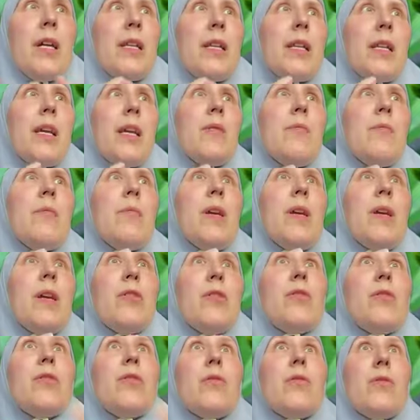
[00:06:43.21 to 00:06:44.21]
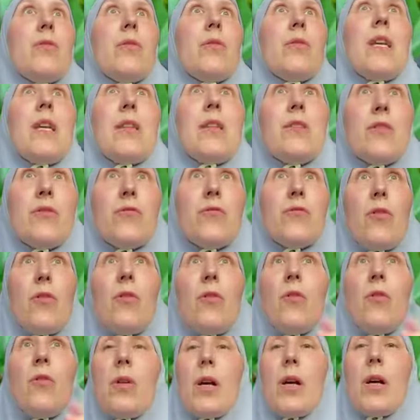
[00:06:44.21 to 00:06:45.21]
it can be due to heat
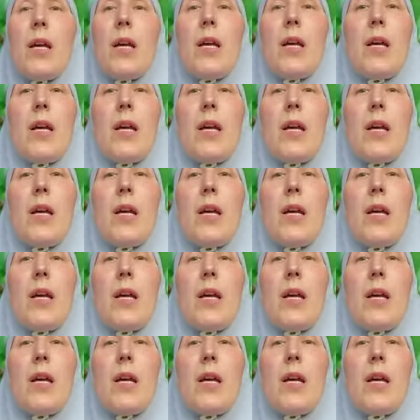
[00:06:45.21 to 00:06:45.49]
stroke,